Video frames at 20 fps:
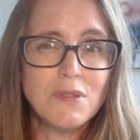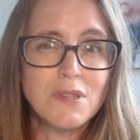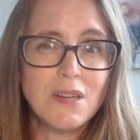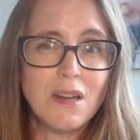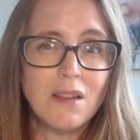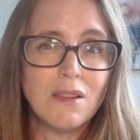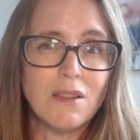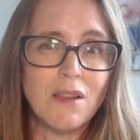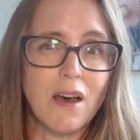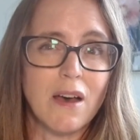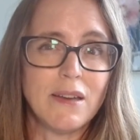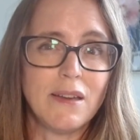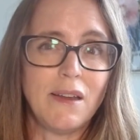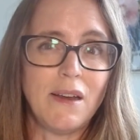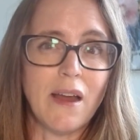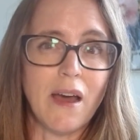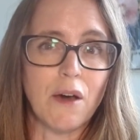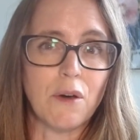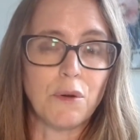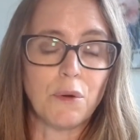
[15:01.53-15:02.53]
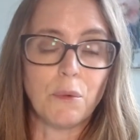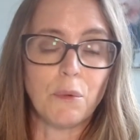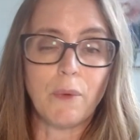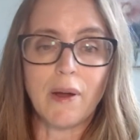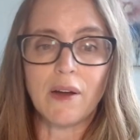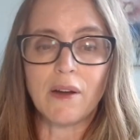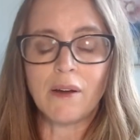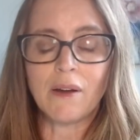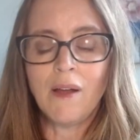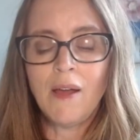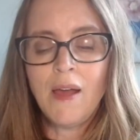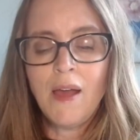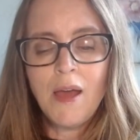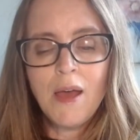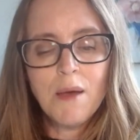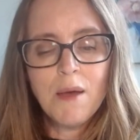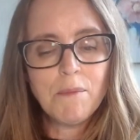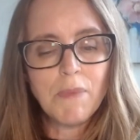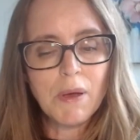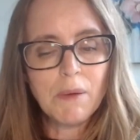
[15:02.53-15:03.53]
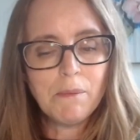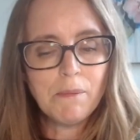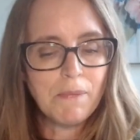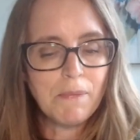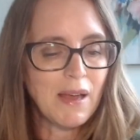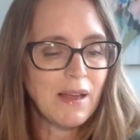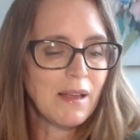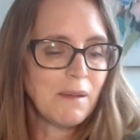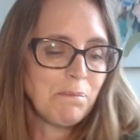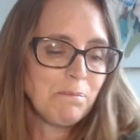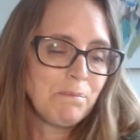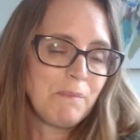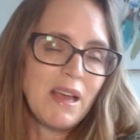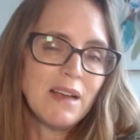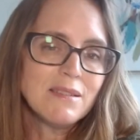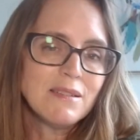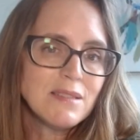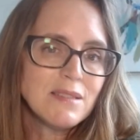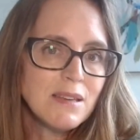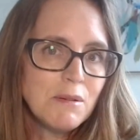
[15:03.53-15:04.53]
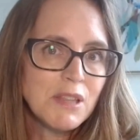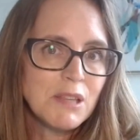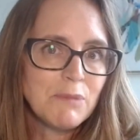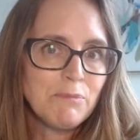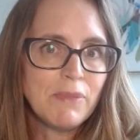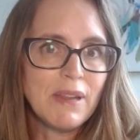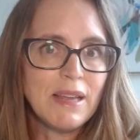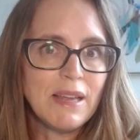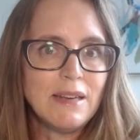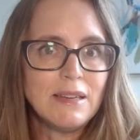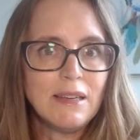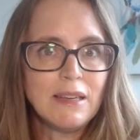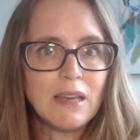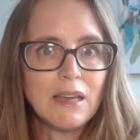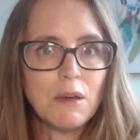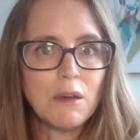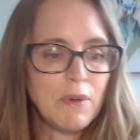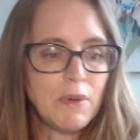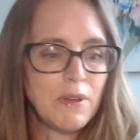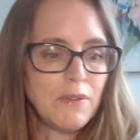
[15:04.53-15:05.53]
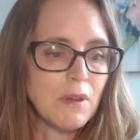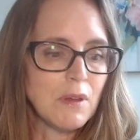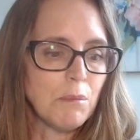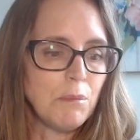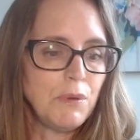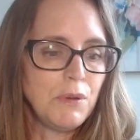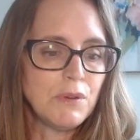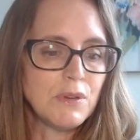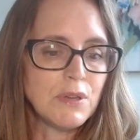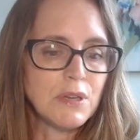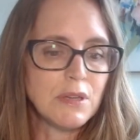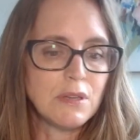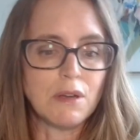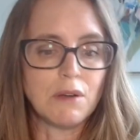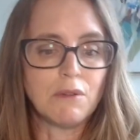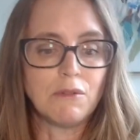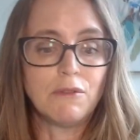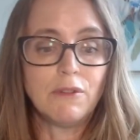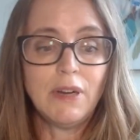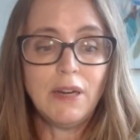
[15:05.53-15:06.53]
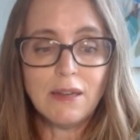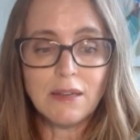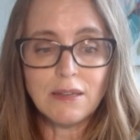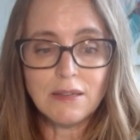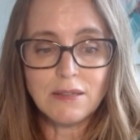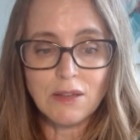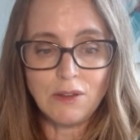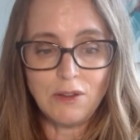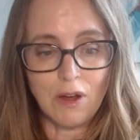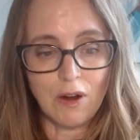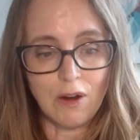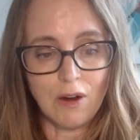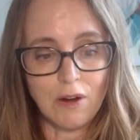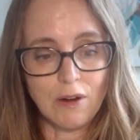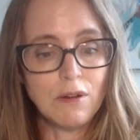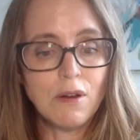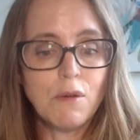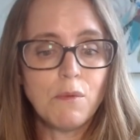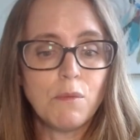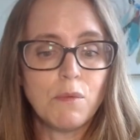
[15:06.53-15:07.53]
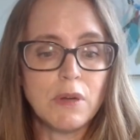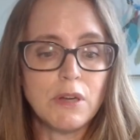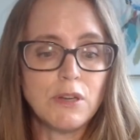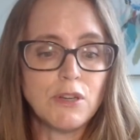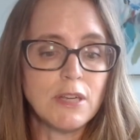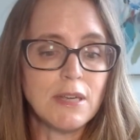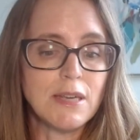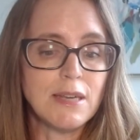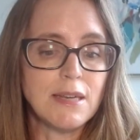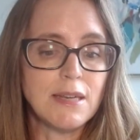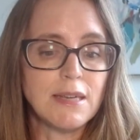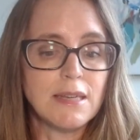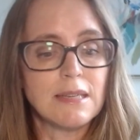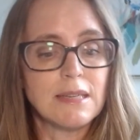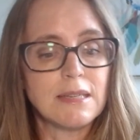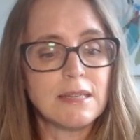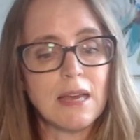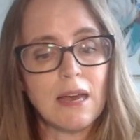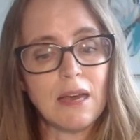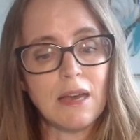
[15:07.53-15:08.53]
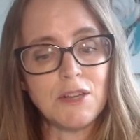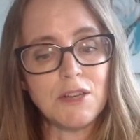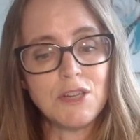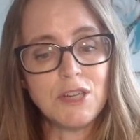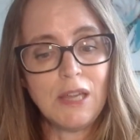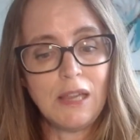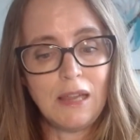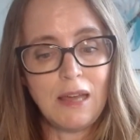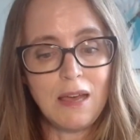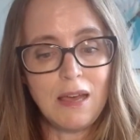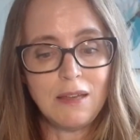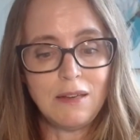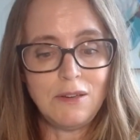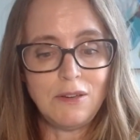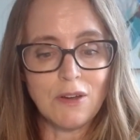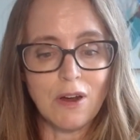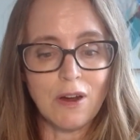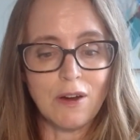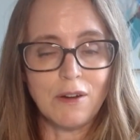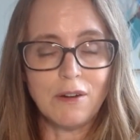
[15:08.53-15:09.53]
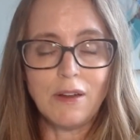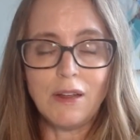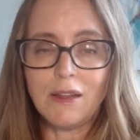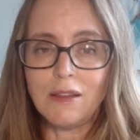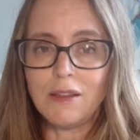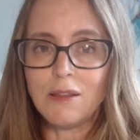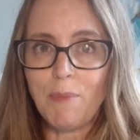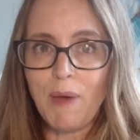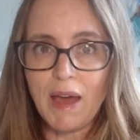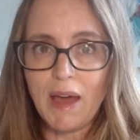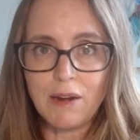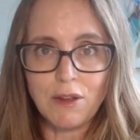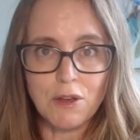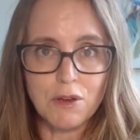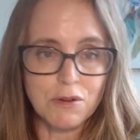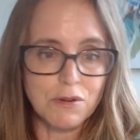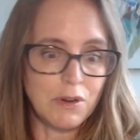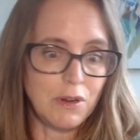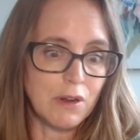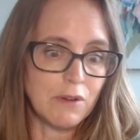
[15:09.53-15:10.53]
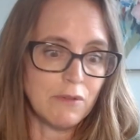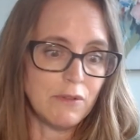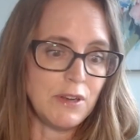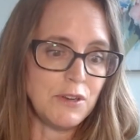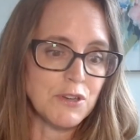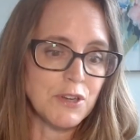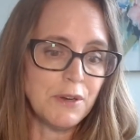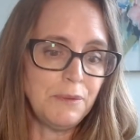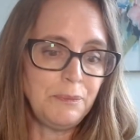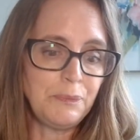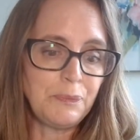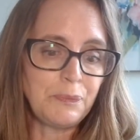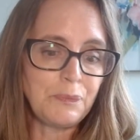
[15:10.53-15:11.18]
a lot in outerwear, but I'm guessing blending it with the Putus Arenas yarn, which is a Chilean yarn in the Patagonia region,